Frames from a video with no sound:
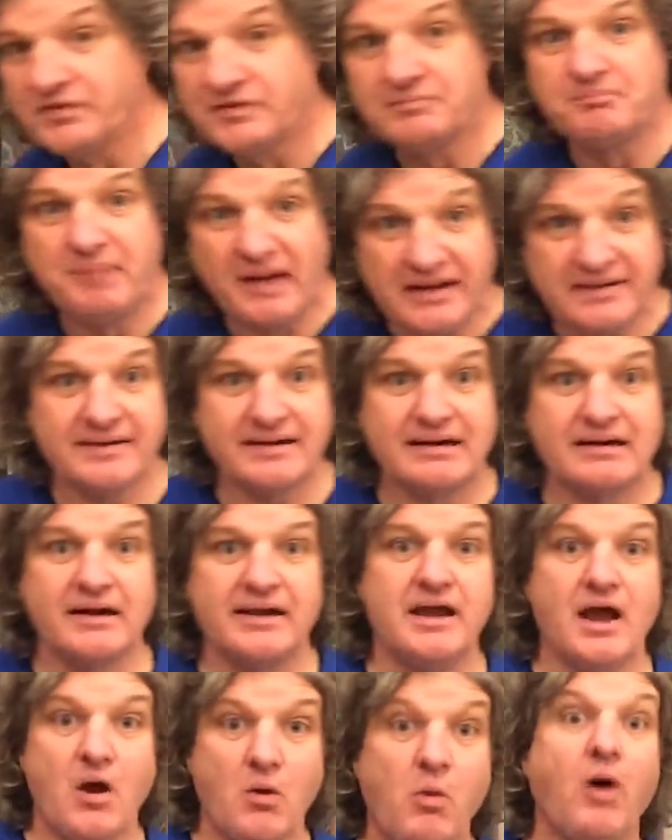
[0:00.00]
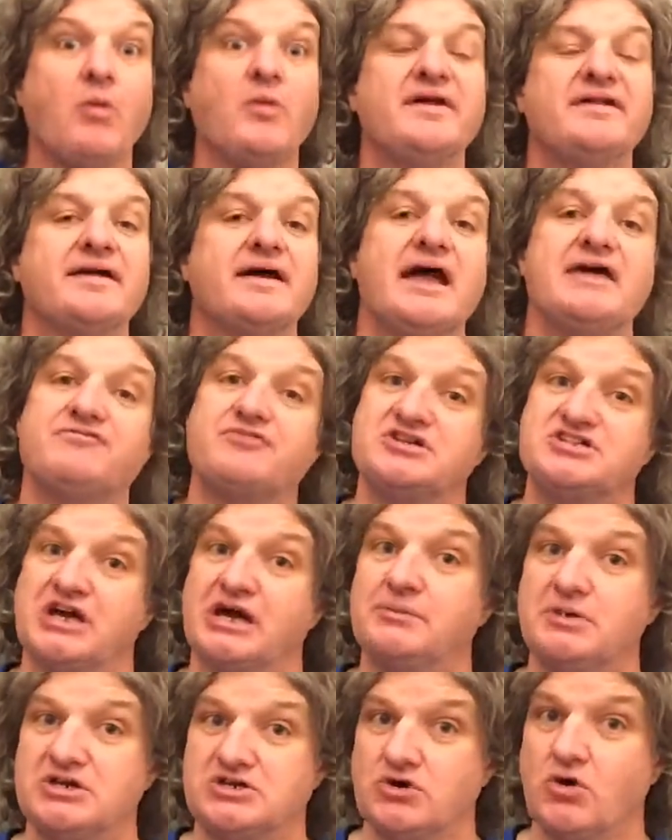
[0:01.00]
basically what we say every time
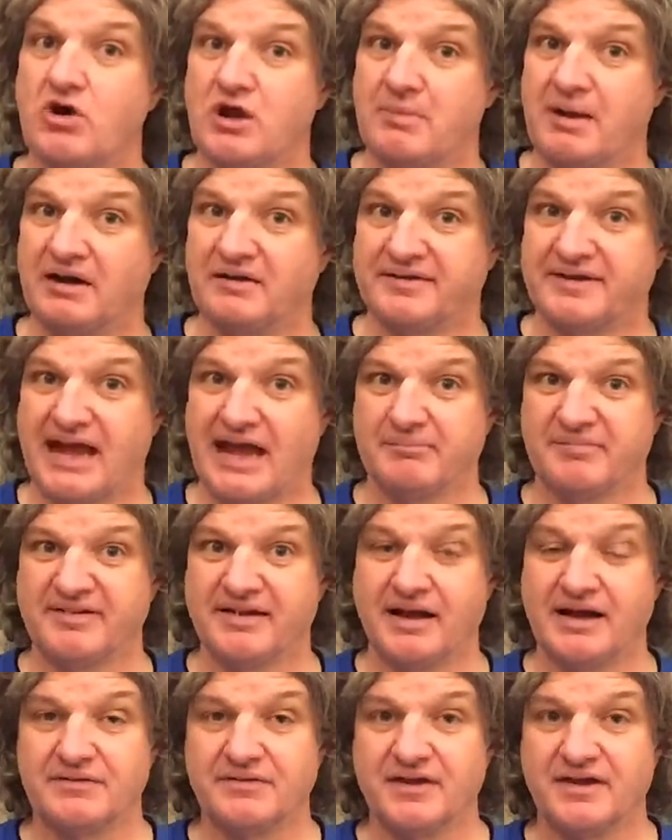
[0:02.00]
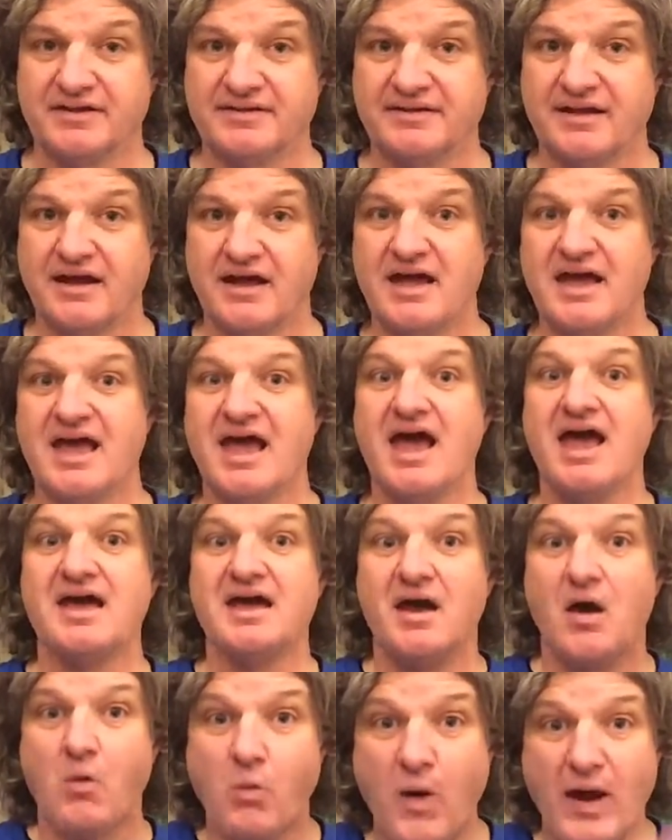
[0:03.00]
we talk about scams like this.
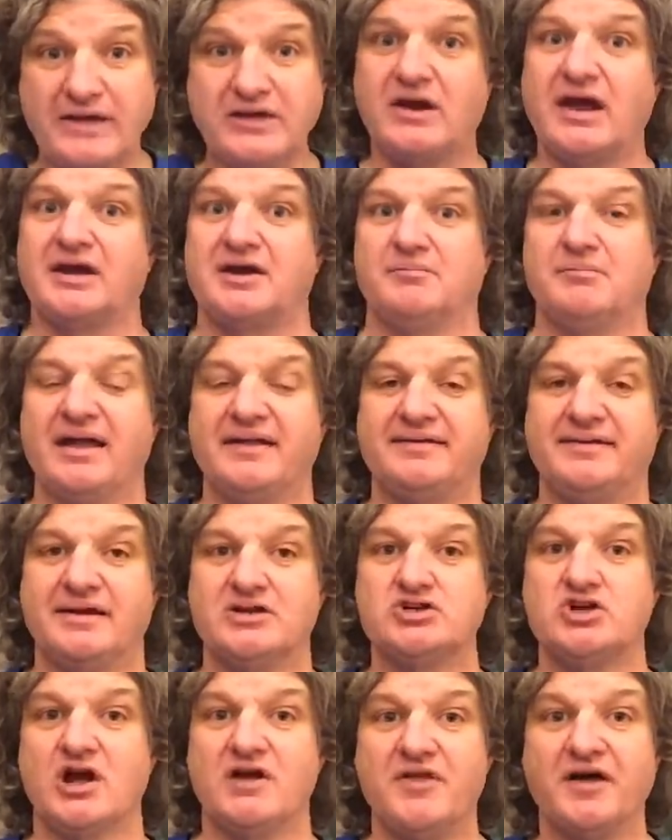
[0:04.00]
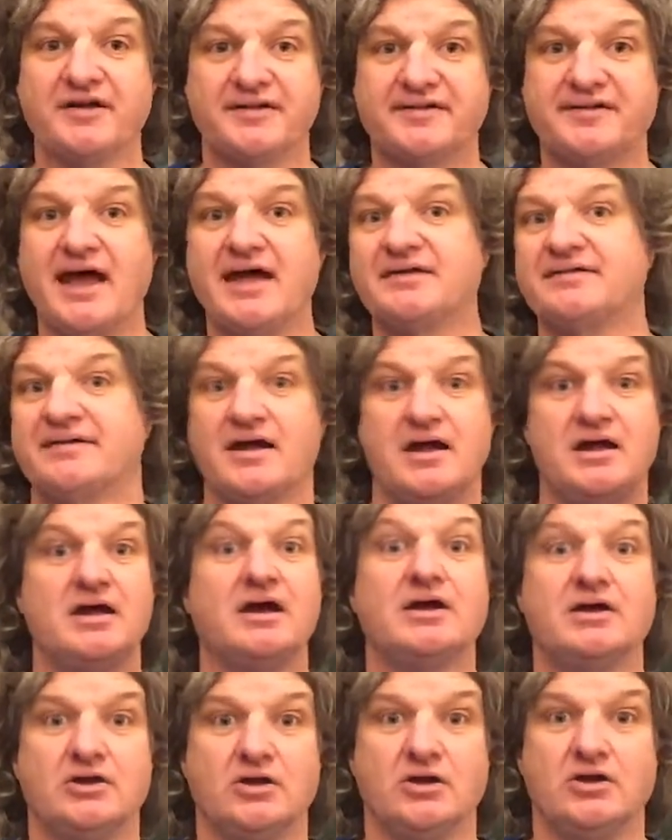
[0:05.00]
When you get a message that says
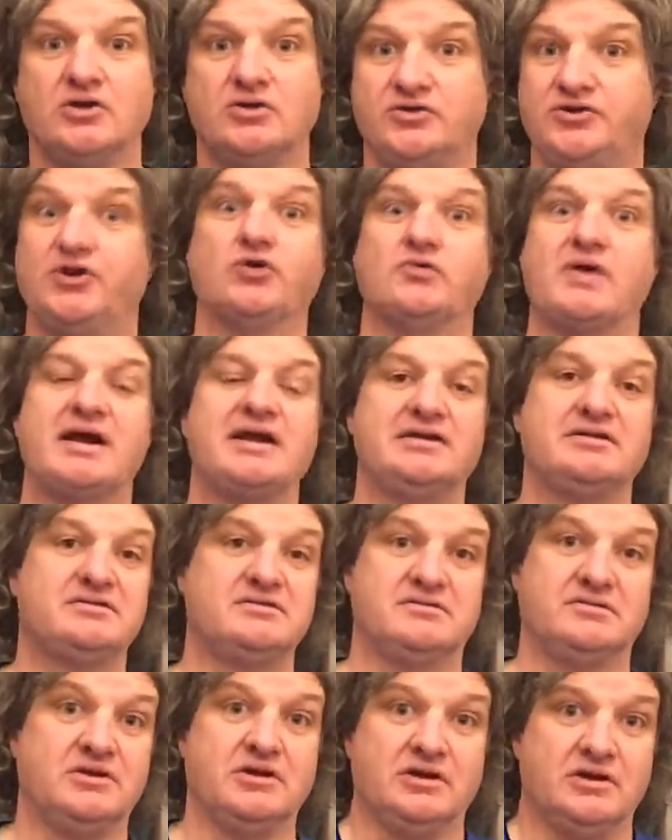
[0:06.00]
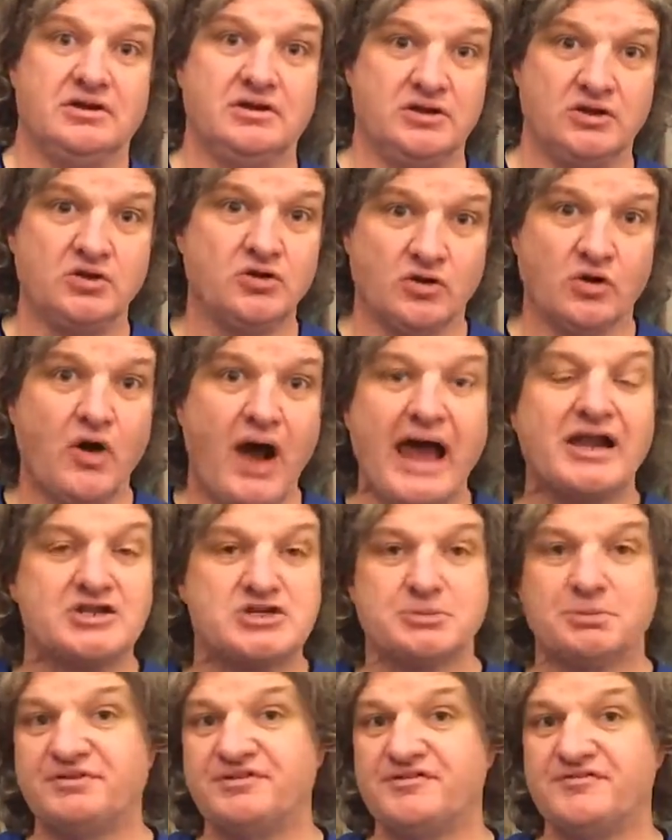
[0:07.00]
you're ready, you're
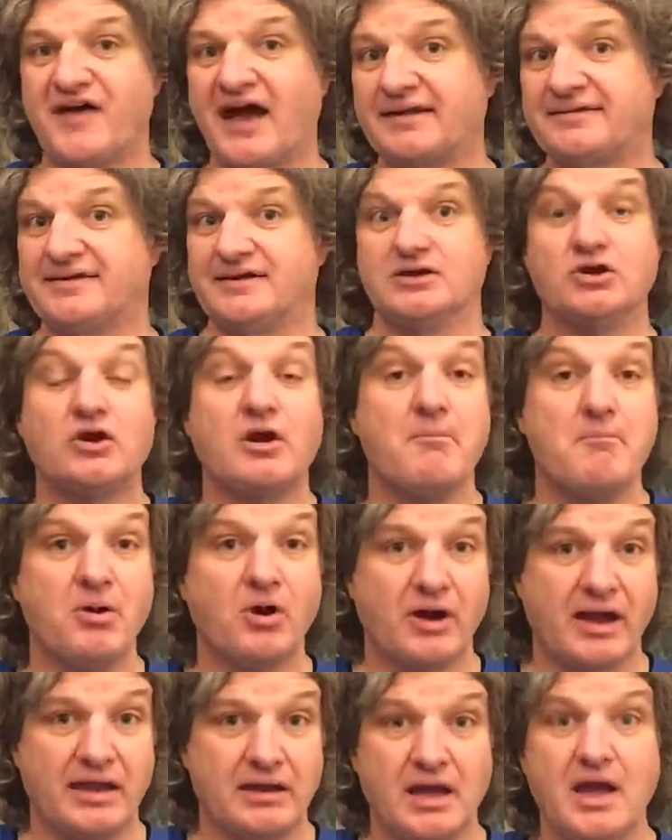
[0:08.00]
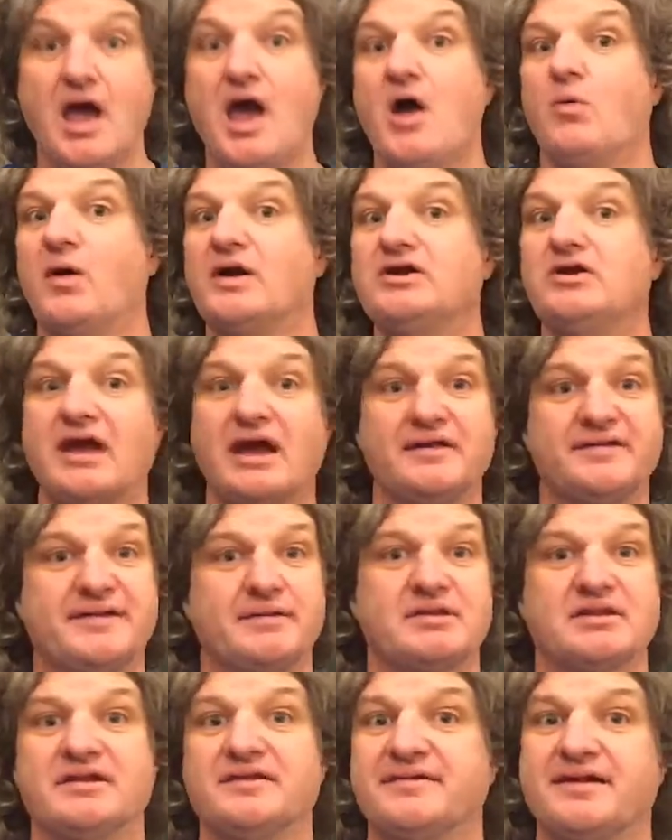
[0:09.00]
eligible for vaccine, you can book. When you get
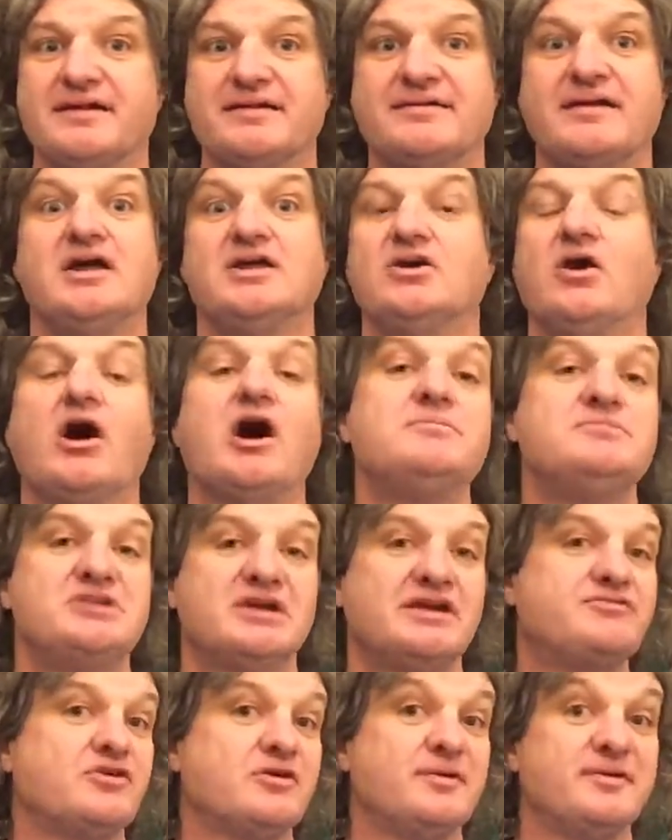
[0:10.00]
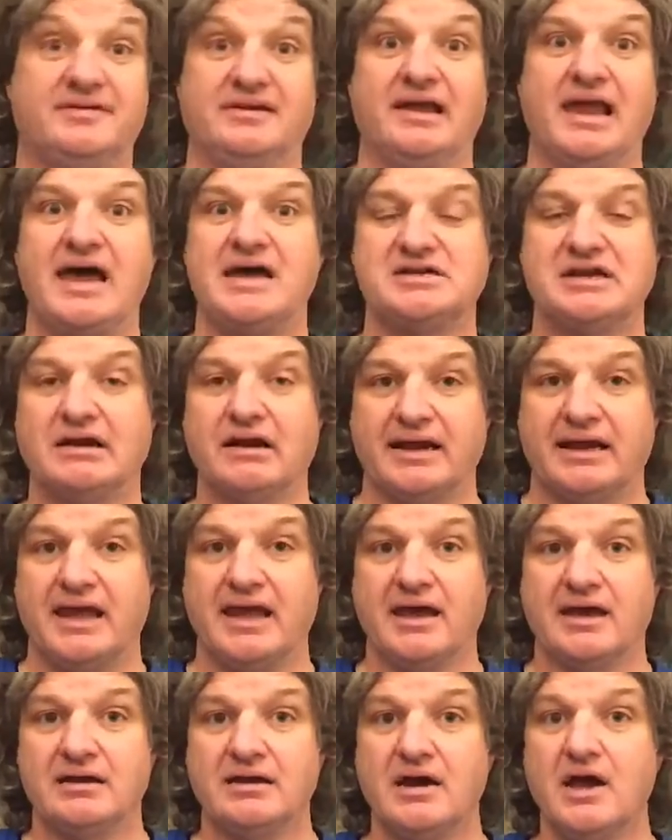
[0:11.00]
something that says your home delivery was delayed, click
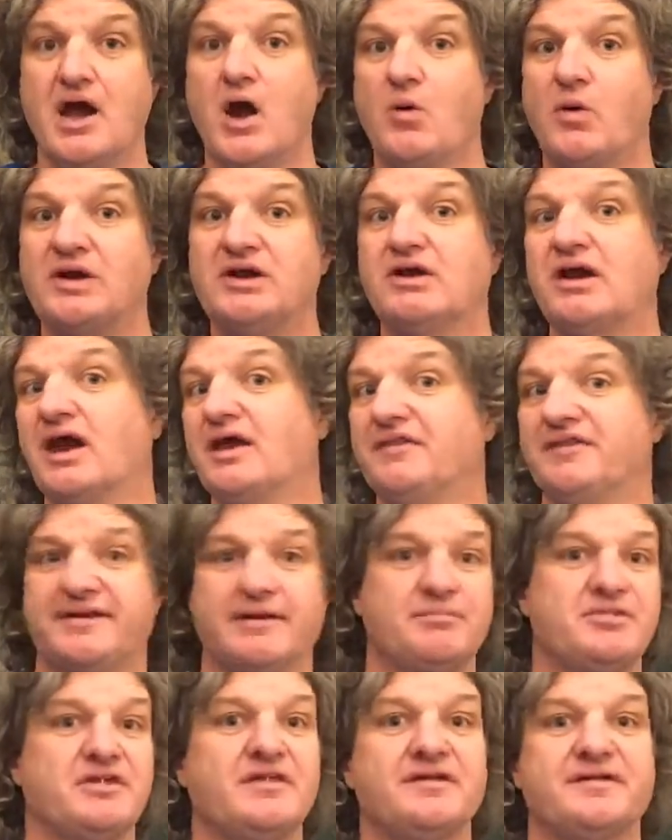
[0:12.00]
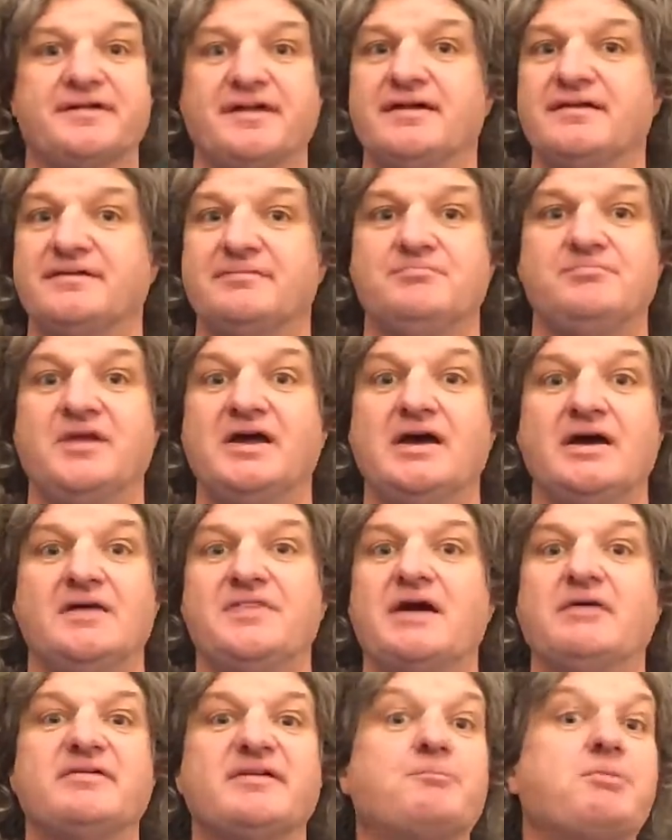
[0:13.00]
here. When you get something that says
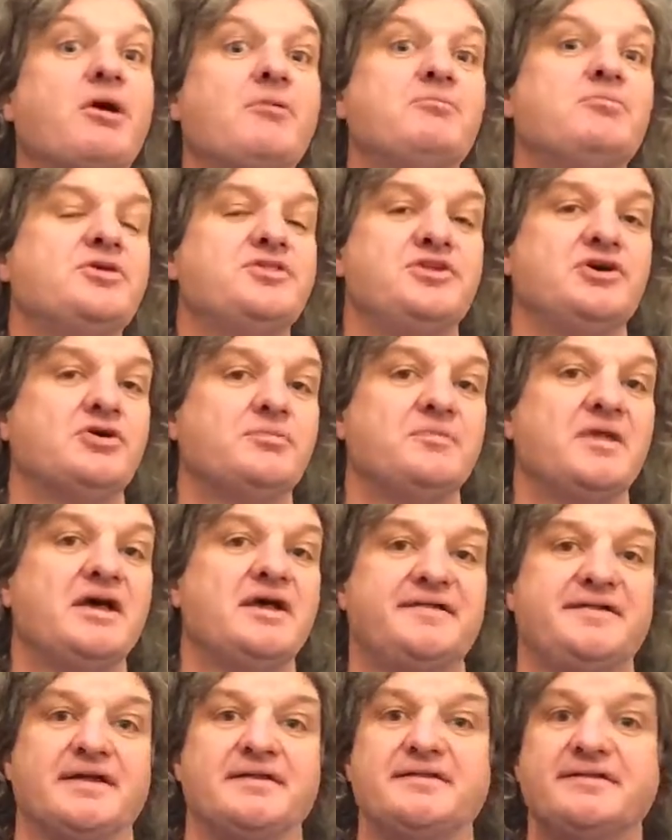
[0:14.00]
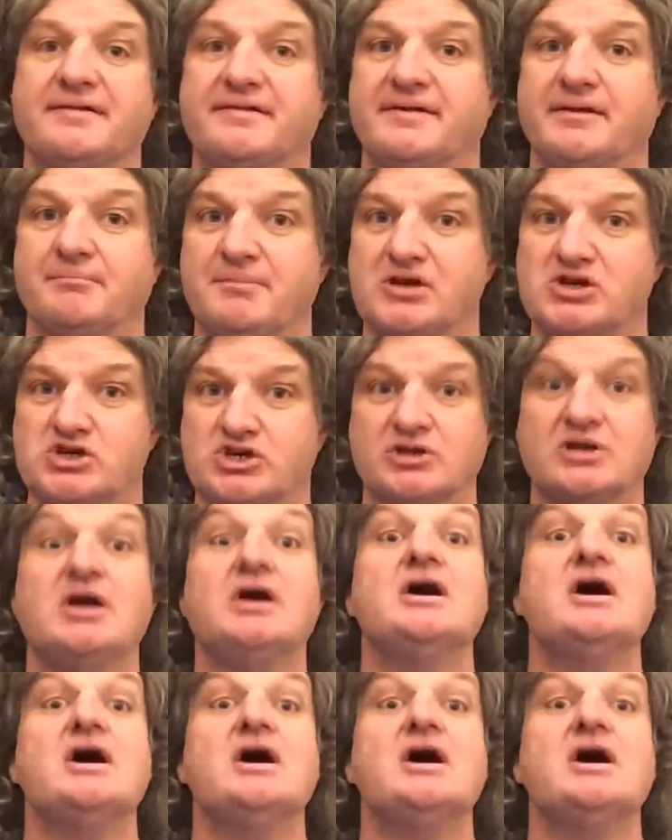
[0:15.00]
there was a problem with your census submission,